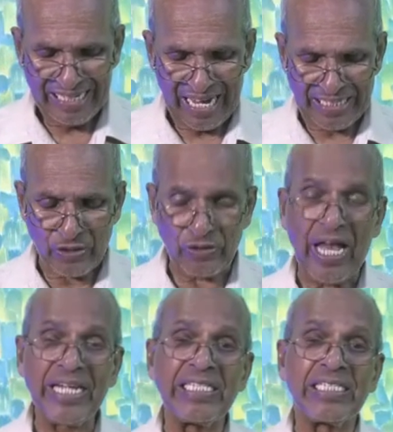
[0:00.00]
And so
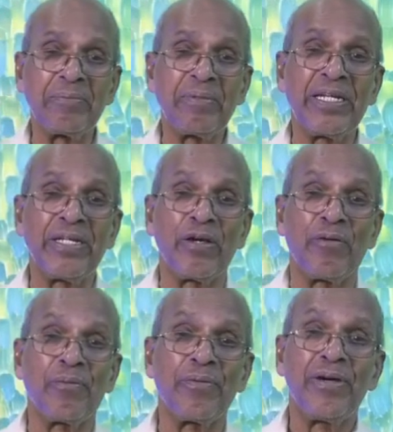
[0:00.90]
that is the meaning
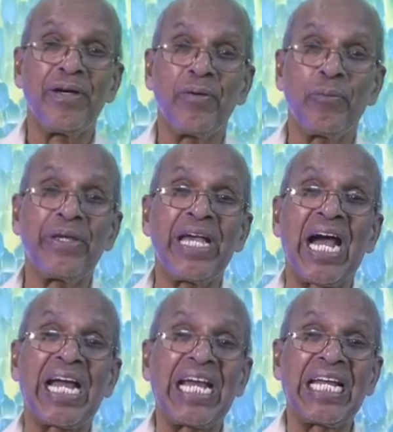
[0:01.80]
of we
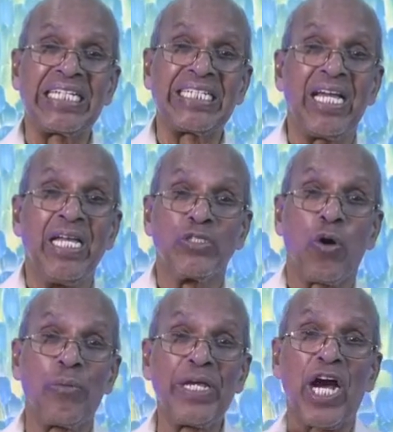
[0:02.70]
are held.
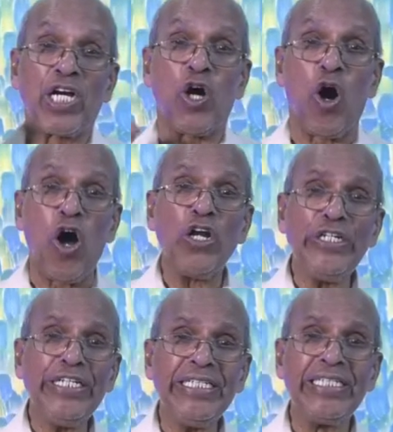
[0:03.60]
So we are
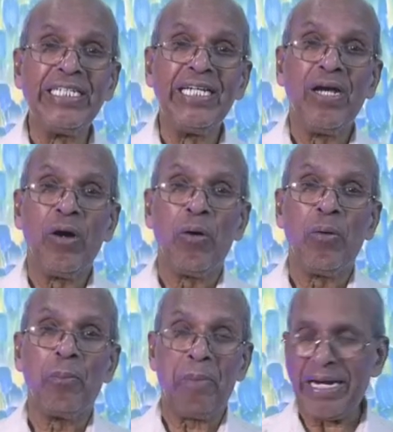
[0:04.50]
called
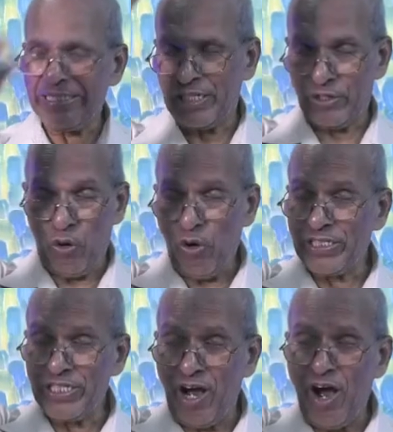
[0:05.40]
by the
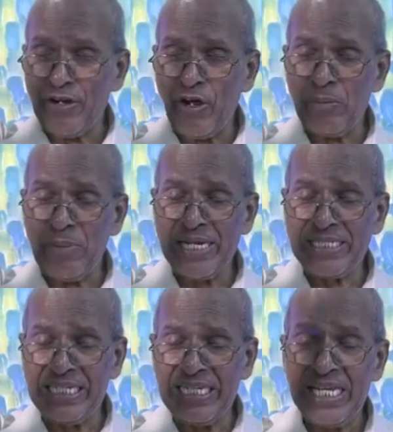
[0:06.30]
Lord God
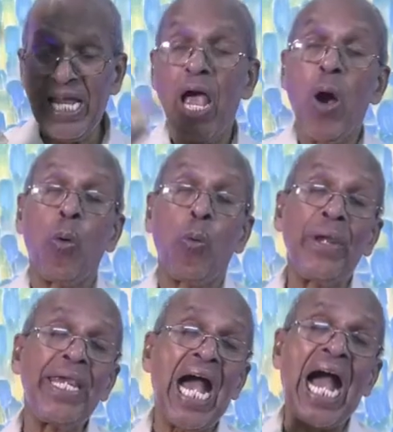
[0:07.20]
Almighty.
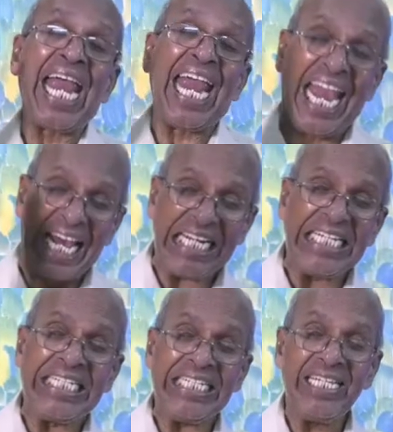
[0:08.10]
We are
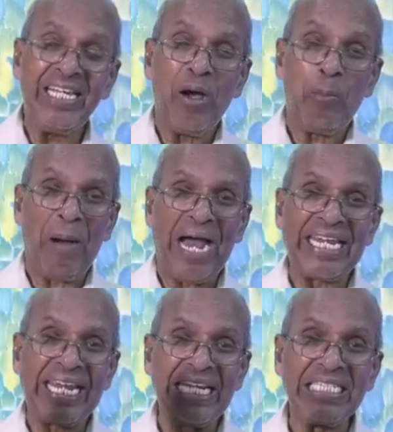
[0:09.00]
held by
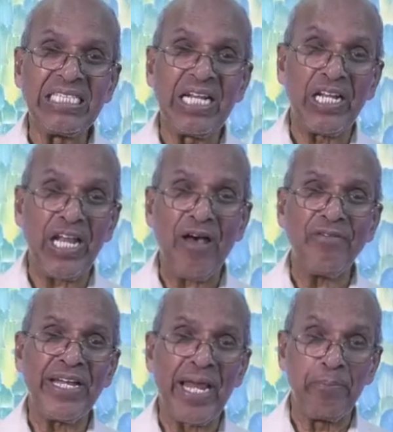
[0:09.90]
His
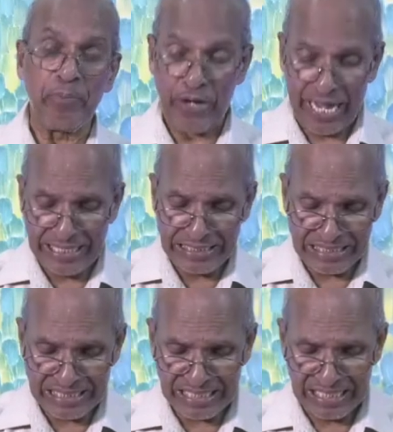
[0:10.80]
love and
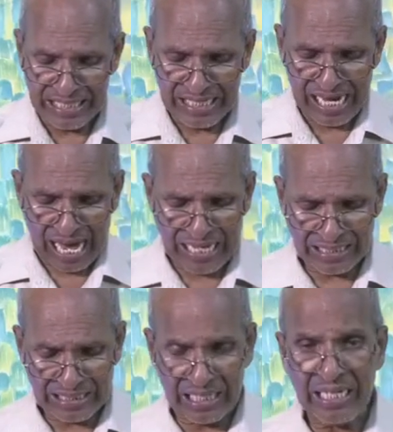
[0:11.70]
embrace.
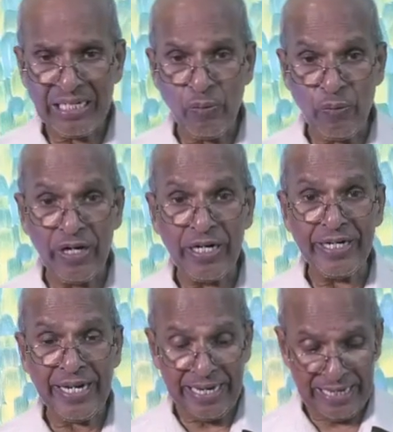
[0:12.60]
And third
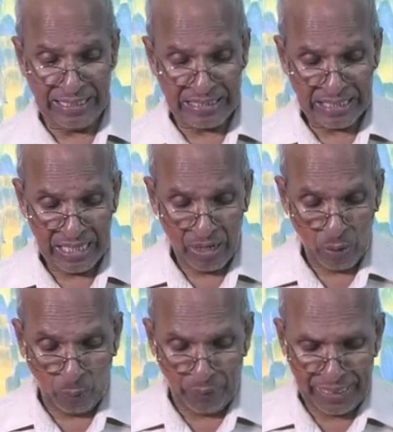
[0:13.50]
word is
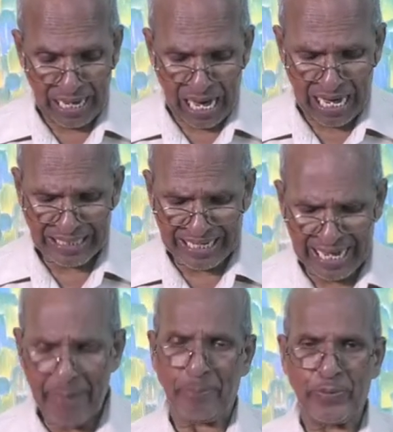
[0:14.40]
we are
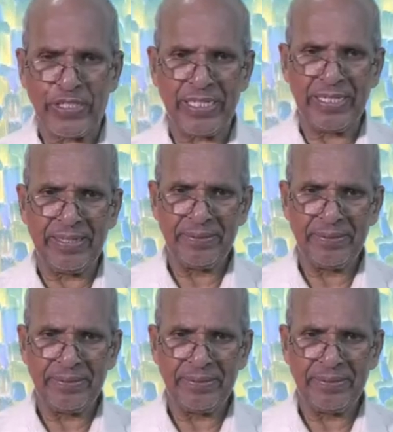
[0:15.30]
kept.